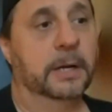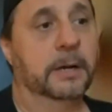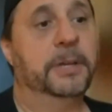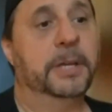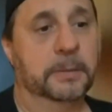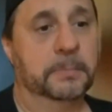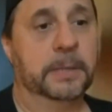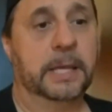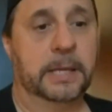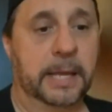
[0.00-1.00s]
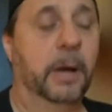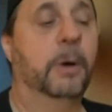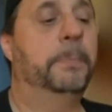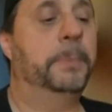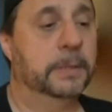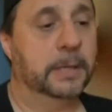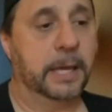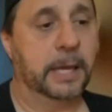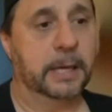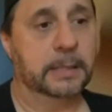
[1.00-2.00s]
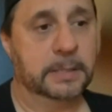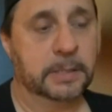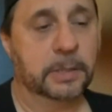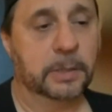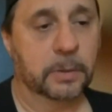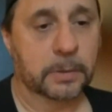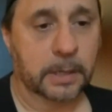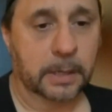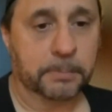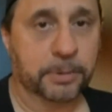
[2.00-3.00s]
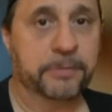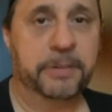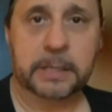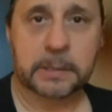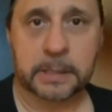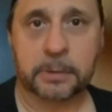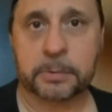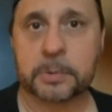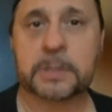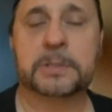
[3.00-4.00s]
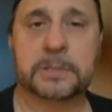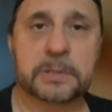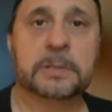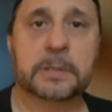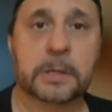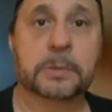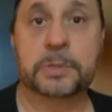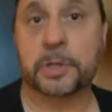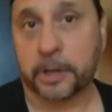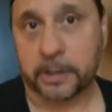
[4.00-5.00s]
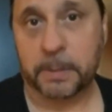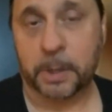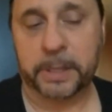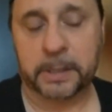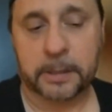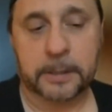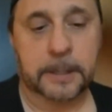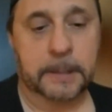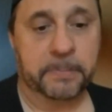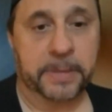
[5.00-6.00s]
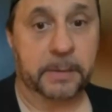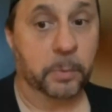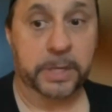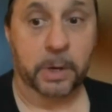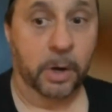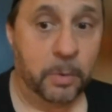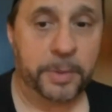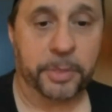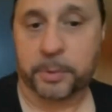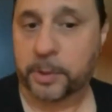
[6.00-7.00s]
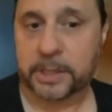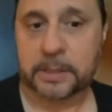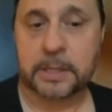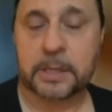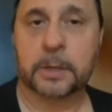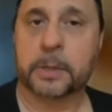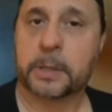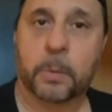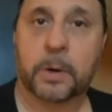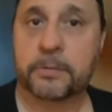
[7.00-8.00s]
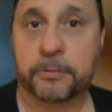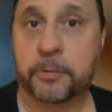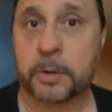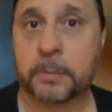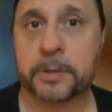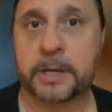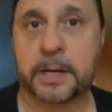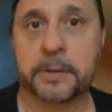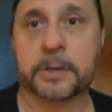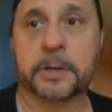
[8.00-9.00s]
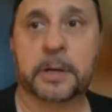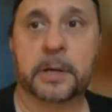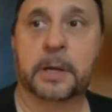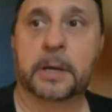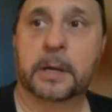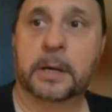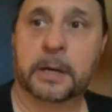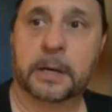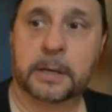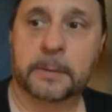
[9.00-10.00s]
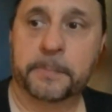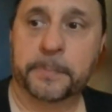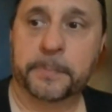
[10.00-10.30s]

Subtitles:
of him getting help and, prevailing through this, dark moment. And we all went through it, in one form or another. I